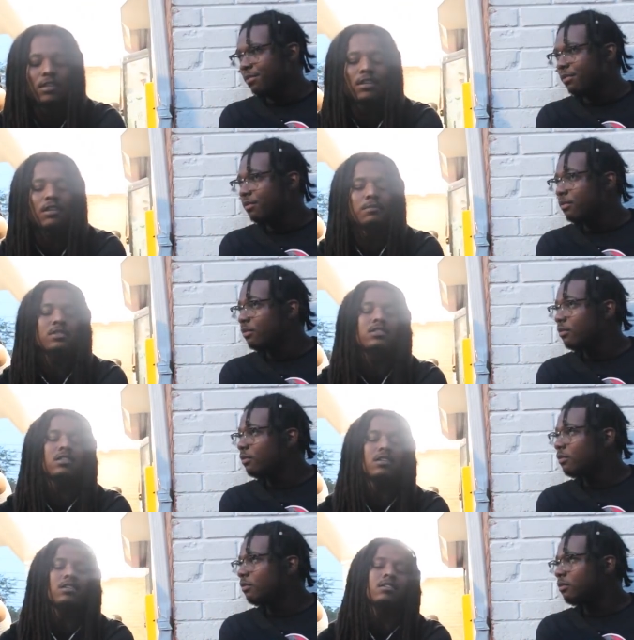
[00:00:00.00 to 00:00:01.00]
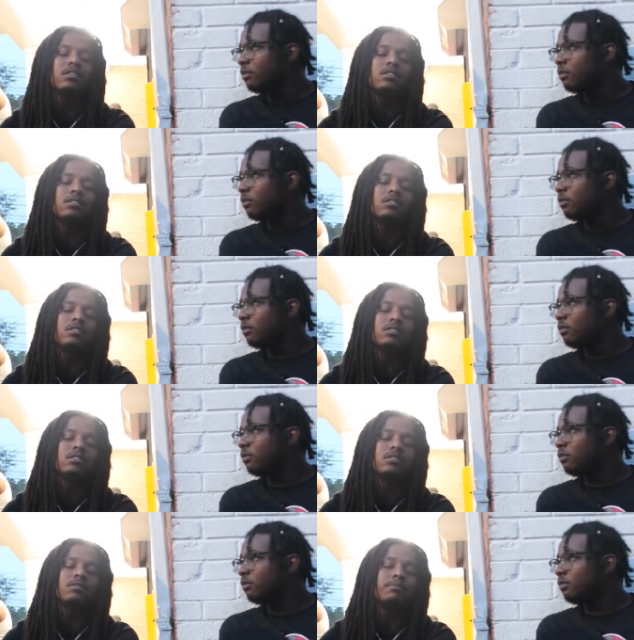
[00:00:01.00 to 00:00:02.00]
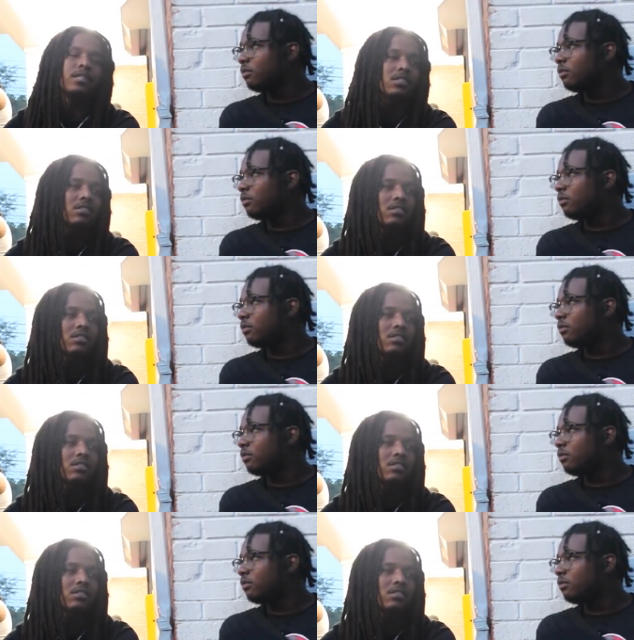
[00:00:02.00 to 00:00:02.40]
Speaker 1: Let me see. Menace II